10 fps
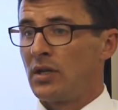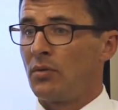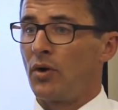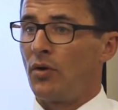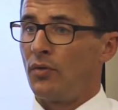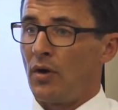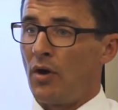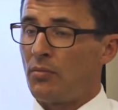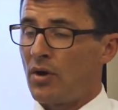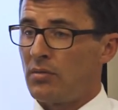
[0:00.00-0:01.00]
They want it on their
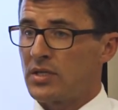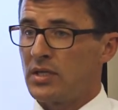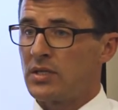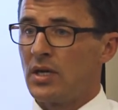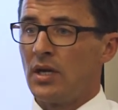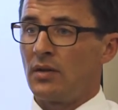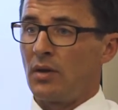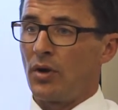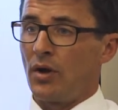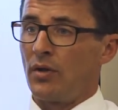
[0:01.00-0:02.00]
own premises, they
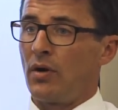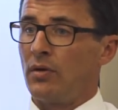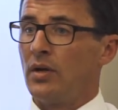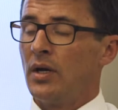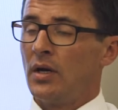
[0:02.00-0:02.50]
want it on their own